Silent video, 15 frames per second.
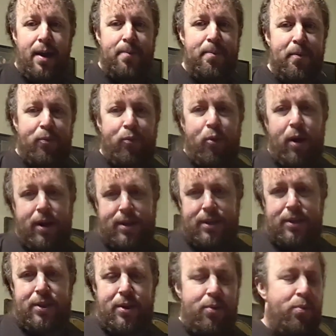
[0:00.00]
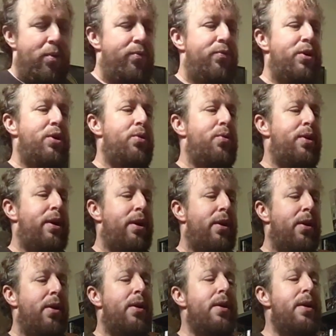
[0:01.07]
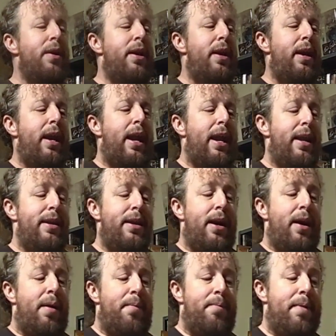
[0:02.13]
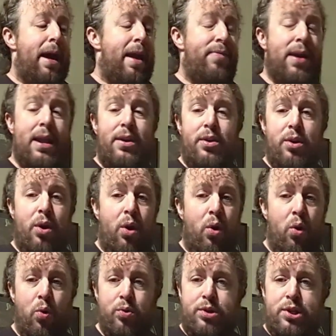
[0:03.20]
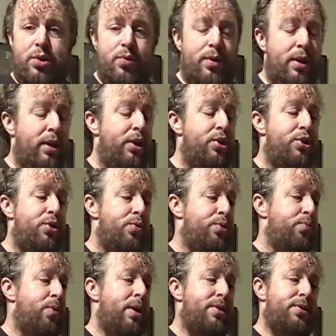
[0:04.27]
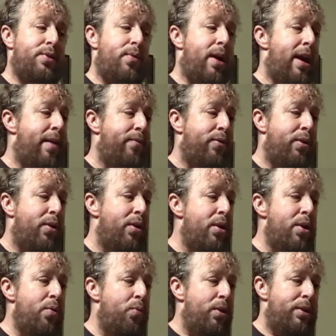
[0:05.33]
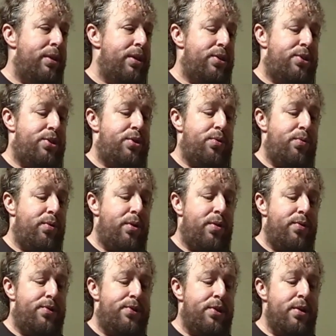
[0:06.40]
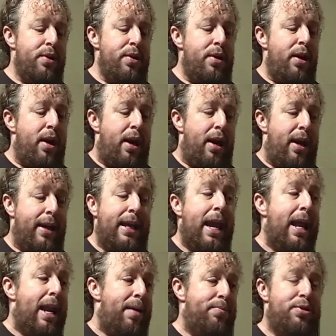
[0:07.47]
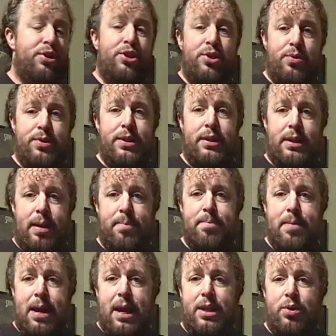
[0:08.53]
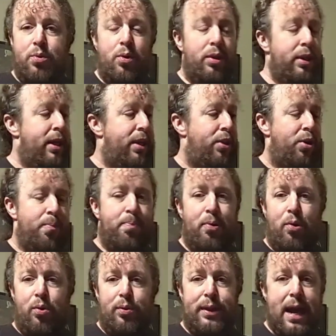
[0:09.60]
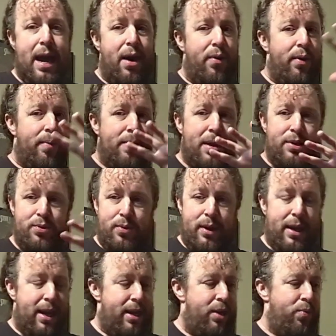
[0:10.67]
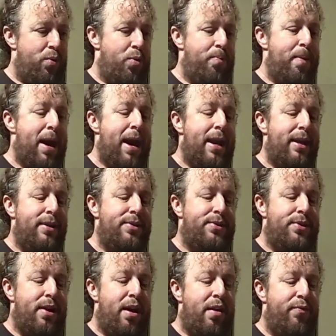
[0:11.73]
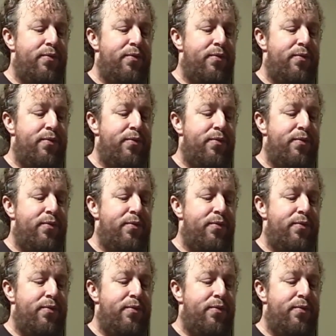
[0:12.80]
before I did the review here, and I've had no tuning issues whatsoever with these tuners. Again, I'm just using them manually. They're pulled out. I'm not doing any robotic stuff.